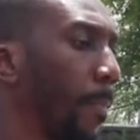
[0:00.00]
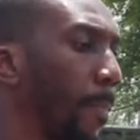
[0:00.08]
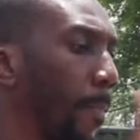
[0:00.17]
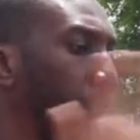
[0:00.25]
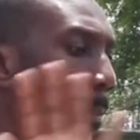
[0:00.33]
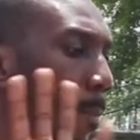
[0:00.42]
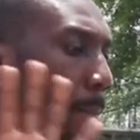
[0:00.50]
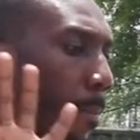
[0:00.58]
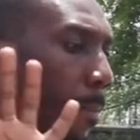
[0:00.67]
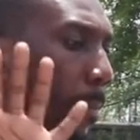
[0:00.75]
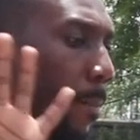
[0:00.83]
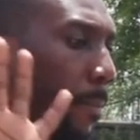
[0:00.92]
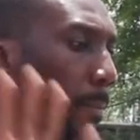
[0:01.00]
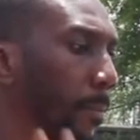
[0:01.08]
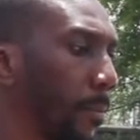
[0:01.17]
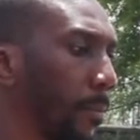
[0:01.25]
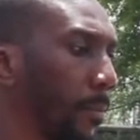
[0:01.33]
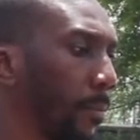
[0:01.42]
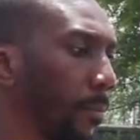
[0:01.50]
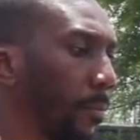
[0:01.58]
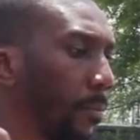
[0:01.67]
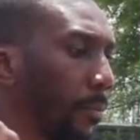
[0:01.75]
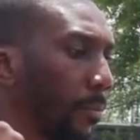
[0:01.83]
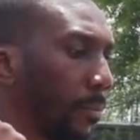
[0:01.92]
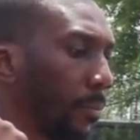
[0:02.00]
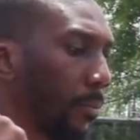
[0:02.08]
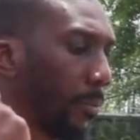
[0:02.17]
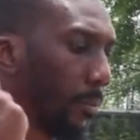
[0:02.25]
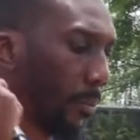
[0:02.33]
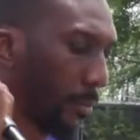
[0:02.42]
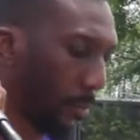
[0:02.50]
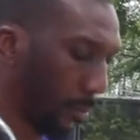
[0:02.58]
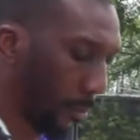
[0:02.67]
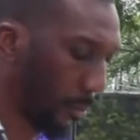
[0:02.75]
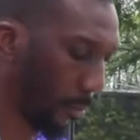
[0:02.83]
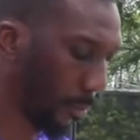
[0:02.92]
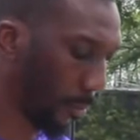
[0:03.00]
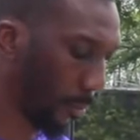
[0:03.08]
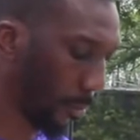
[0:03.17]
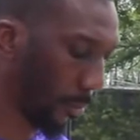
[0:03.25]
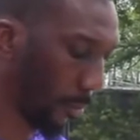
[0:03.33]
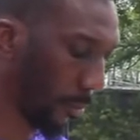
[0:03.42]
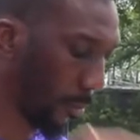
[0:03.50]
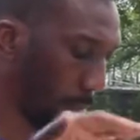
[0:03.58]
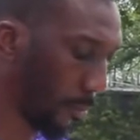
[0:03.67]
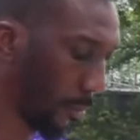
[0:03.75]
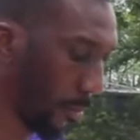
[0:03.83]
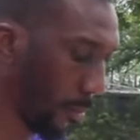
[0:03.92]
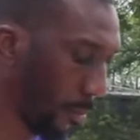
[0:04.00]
(silent)